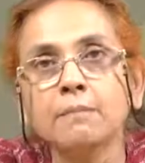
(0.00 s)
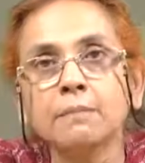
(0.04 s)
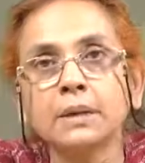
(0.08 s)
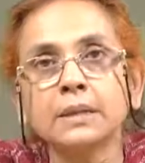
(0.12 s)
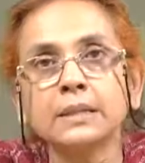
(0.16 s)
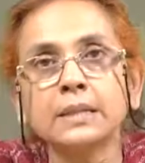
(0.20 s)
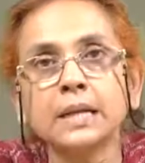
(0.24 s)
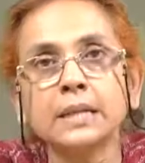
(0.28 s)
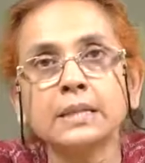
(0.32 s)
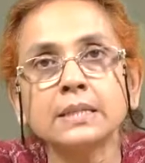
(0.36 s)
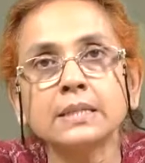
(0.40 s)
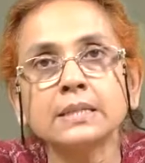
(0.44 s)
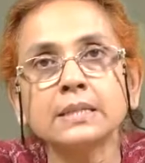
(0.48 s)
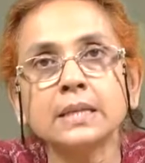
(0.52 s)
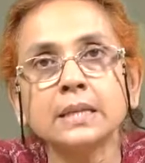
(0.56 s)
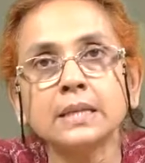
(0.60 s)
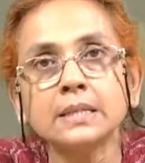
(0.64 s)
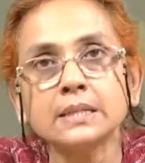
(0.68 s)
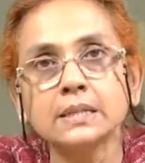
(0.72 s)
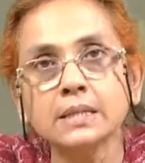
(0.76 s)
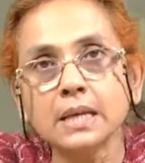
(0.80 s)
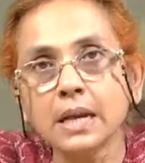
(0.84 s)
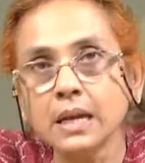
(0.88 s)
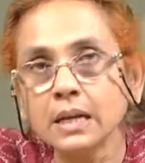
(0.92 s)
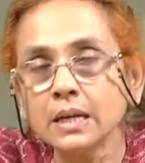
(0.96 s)
But that is
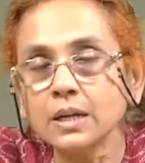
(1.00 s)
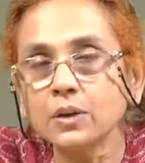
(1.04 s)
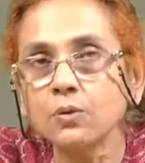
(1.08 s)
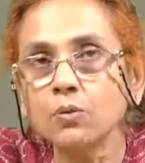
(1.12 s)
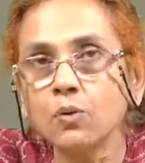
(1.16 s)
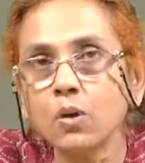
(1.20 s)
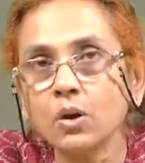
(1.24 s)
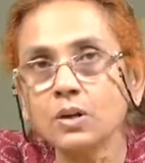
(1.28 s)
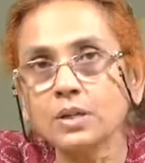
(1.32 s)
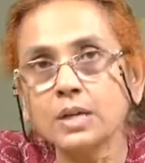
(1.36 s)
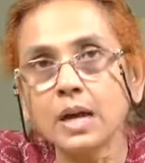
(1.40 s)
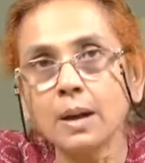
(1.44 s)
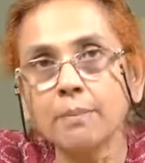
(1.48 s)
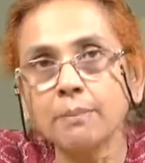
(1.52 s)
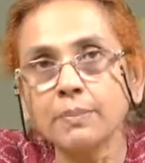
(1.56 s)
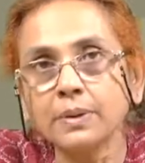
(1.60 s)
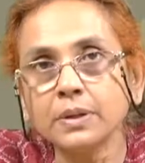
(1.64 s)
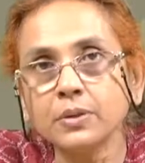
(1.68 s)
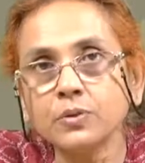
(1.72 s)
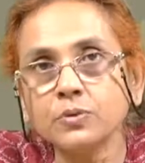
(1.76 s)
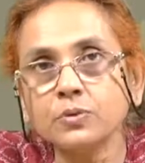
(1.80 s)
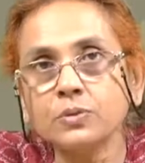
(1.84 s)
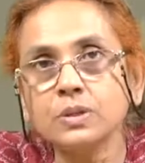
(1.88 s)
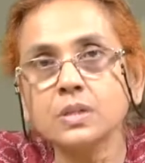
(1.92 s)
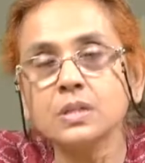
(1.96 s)
exactly what
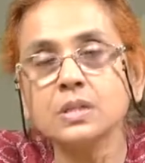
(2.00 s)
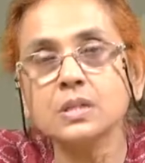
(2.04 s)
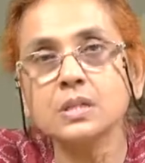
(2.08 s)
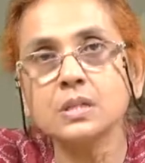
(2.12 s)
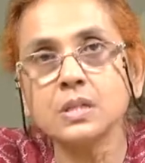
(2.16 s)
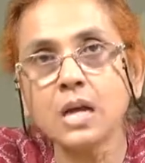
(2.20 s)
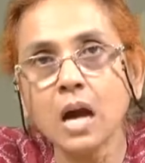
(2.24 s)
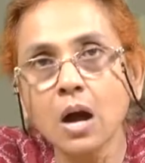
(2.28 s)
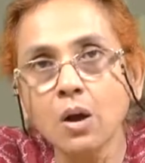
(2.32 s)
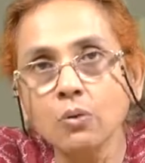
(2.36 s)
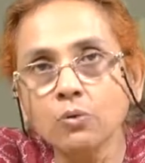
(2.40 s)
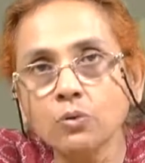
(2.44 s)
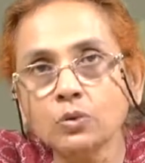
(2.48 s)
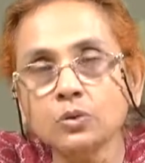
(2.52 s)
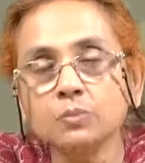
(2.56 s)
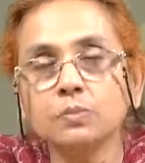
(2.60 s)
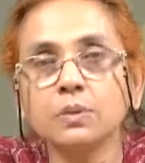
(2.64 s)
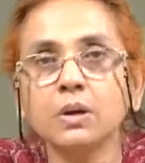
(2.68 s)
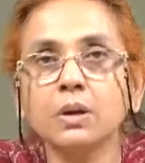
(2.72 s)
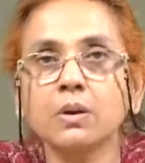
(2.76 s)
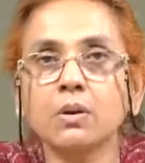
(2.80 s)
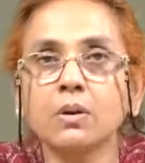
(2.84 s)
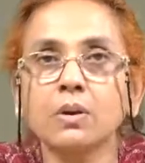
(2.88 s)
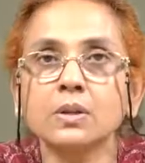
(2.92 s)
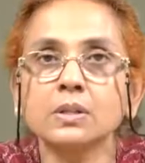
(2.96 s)
happened to the South
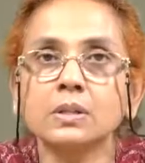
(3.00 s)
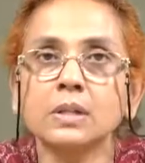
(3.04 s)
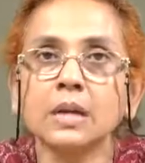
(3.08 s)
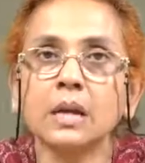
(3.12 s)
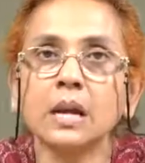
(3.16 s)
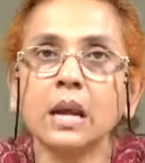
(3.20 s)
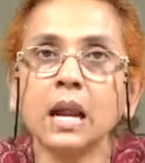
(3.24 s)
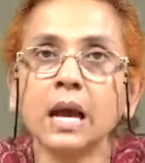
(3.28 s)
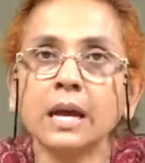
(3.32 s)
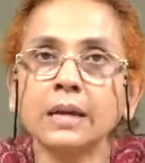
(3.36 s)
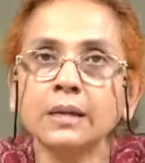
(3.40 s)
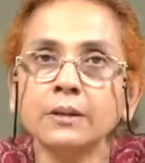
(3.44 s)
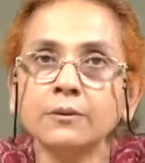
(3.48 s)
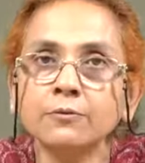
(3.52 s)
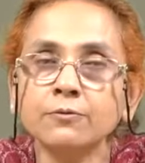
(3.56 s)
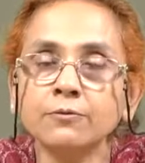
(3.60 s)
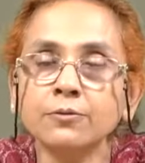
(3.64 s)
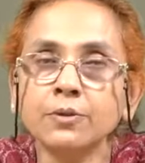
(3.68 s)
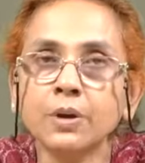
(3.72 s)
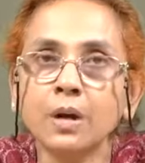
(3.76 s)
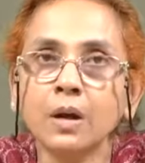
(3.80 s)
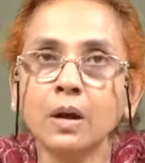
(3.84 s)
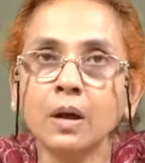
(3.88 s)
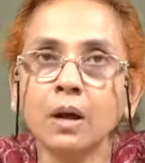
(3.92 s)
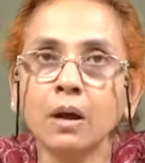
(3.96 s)
because the
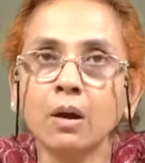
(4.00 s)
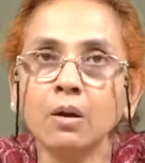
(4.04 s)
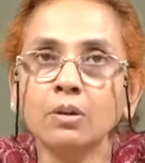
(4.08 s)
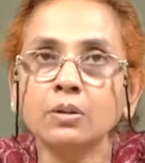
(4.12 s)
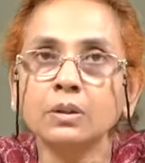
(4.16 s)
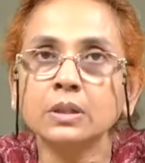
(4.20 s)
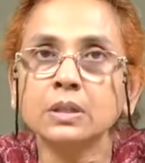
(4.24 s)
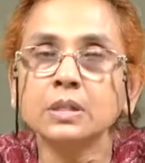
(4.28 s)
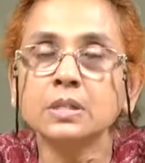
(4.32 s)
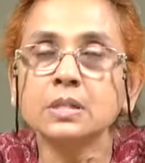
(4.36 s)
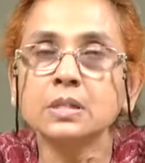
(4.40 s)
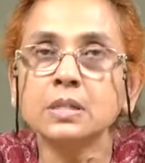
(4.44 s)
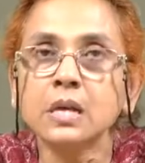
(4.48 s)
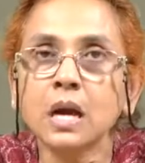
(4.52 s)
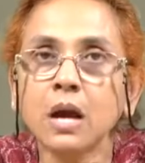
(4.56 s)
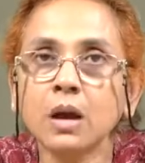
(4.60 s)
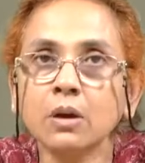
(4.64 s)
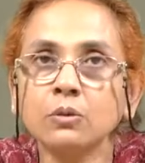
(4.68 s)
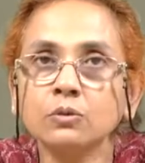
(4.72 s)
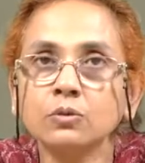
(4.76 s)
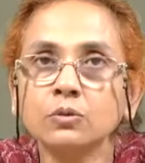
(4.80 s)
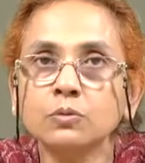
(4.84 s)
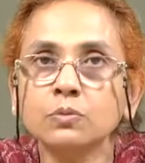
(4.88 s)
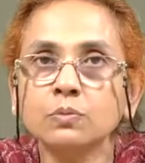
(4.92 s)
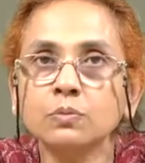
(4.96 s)
life on the
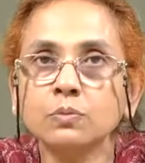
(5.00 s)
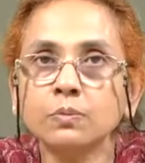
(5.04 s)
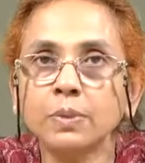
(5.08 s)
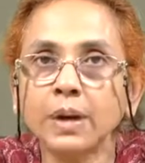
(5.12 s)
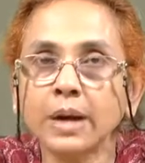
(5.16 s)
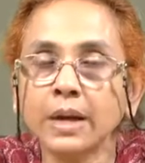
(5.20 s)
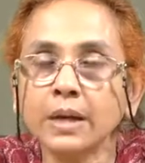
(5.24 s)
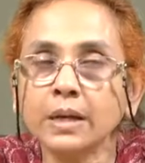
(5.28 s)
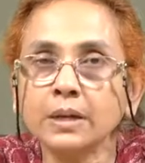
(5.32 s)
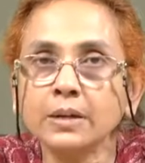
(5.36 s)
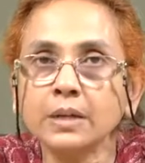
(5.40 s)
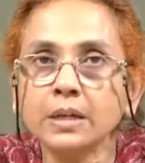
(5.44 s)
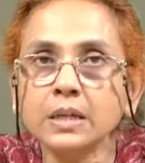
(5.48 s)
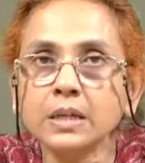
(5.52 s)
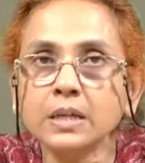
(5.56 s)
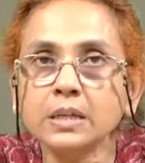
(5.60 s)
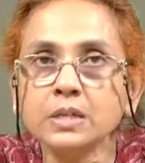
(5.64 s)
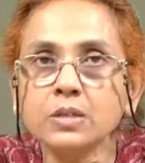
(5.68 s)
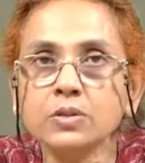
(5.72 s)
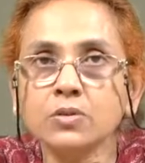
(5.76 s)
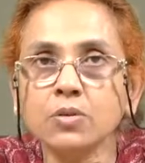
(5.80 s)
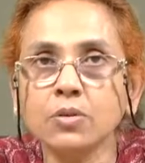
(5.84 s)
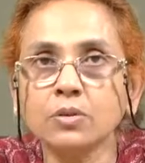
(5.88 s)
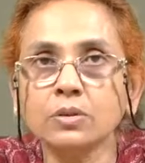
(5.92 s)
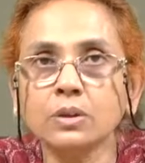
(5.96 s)
South
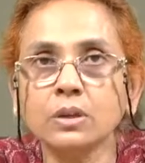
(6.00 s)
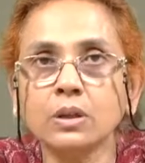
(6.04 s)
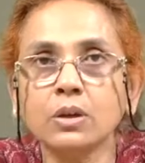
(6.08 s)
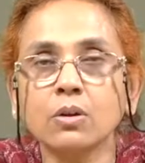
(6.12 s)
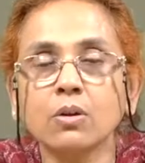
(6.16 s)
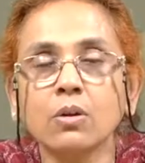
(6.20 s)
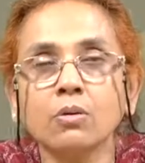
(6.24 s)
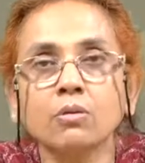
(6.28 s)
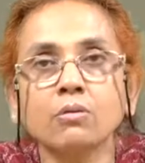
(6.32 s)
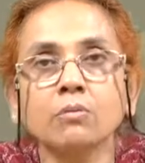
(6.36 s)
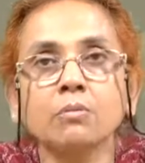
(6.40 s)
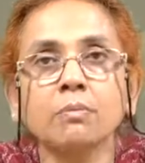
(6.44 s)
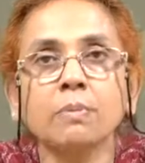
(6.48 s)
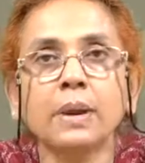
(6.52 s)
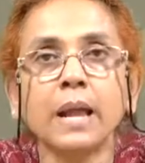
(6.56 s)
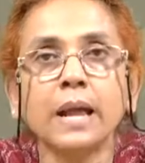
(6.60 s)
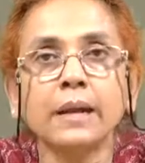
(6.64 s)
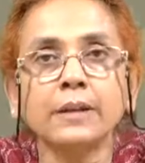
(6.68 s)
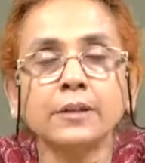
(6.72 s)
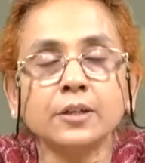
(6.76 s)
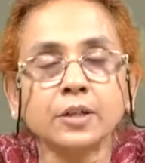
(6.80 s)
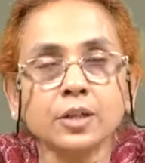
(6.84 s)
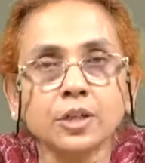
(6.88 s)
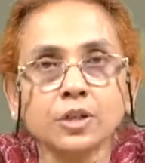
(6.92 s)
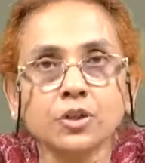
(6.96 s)
prairies, on the cotton
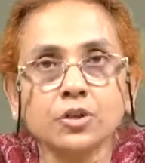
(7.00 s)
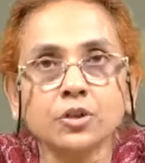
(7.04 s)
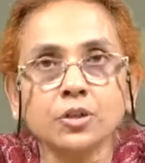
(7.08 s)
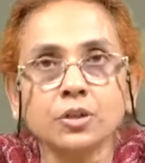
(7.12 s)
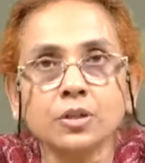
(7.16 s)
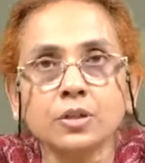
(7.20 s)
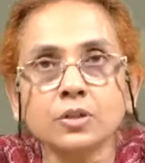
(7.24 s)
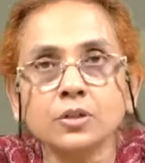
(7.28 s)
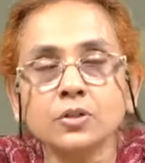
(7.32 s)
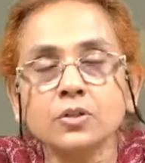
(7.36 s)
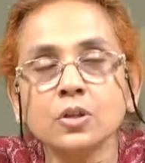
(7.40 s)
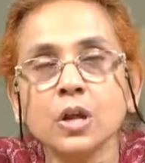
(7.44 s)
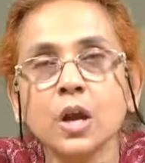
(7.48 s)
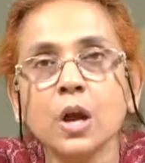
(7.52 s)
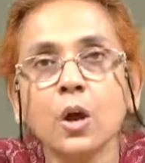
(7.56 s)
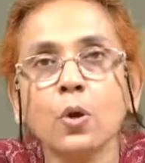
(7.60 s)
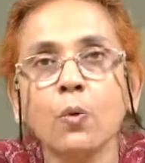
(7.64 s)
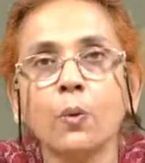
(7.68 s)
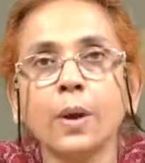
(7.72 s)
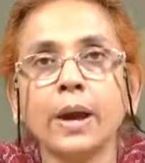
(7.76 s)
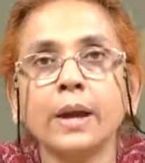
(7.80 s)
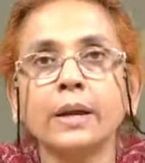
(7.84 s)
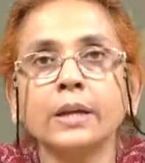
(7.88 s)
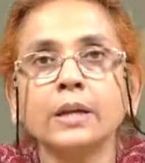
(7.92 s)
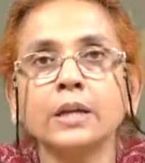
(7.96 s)
plantations
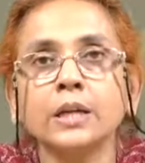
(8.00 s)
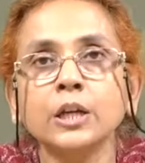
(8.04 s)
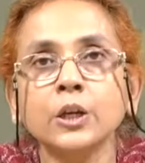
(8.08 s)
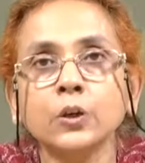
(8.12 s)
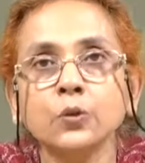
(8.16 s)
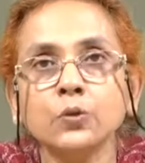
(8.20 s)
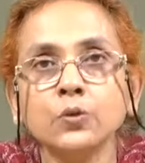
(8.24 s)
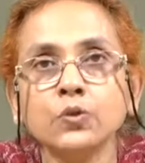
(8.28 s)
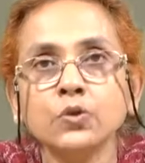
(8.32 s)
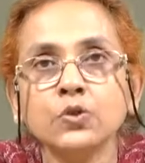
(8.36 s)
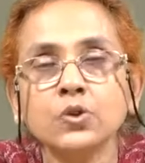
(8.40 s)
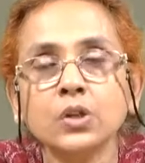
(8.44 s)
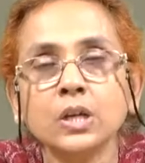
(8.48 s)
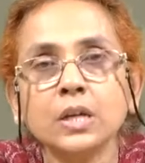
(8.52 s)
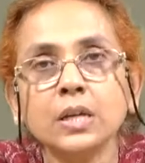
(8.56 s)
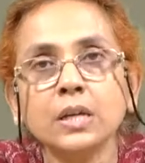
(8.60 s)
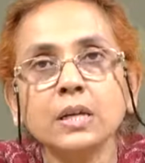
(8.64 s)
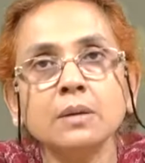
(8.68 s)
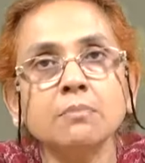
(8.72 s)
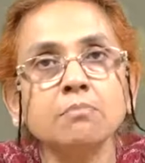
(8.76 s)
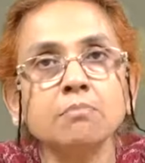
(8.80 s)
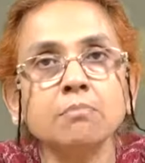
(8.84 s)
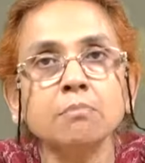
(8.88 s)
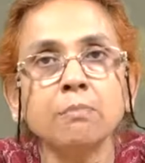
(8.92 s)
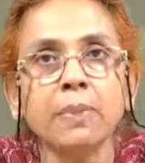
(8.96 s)
were
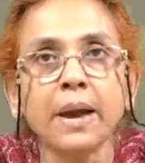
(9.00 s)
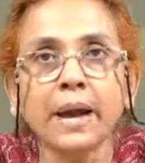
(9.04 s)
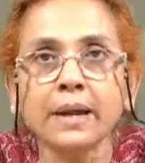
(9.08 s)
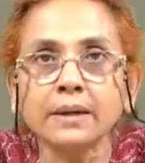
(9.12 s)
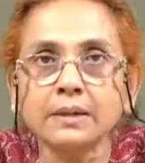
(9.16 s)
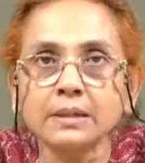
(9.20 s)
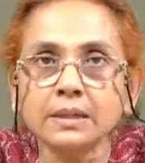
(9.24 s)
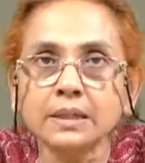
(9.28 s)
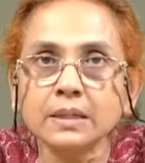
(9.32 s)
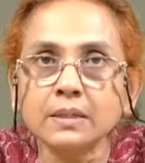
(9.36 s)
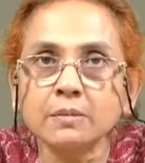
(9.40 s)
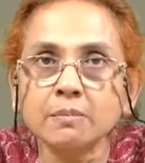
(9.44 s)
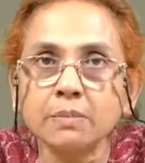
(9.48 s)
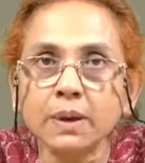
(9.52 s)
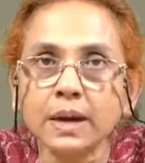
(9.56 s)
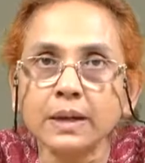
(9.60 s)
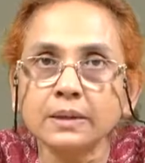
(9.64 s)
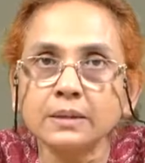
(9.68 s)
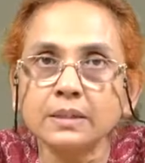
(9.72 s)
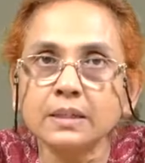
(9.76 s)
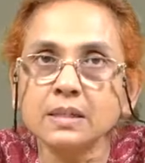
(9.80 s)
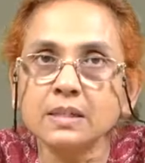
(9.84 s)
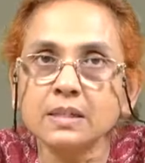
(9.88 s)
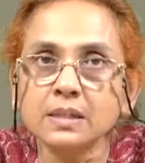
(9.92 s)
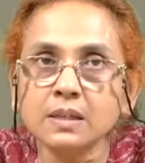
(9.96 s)
hugely impacted
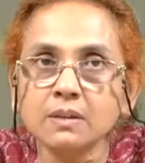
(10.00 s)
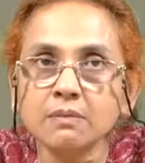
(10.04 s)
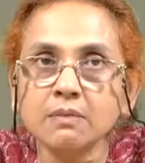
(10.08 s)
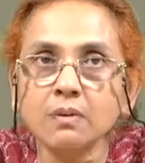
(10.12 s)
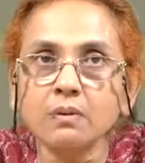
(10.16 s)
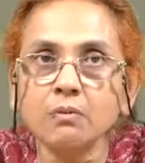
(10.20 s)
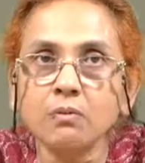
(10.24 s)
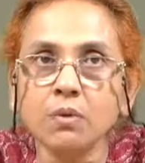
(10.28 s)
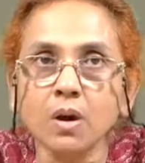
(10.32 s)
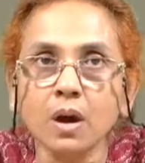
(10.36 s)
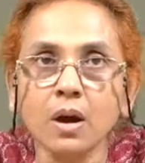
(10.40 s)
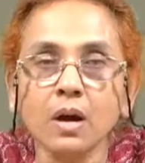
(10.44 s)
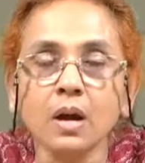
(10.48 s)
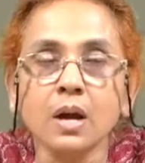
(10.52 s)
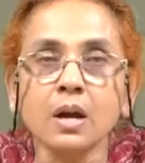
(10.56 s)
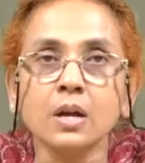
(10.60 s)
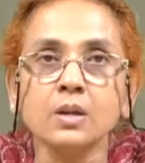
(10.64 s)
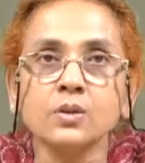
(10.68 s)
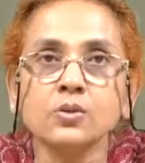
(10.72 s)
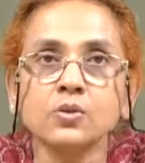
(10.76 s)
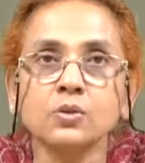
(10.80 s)
by the Civil War.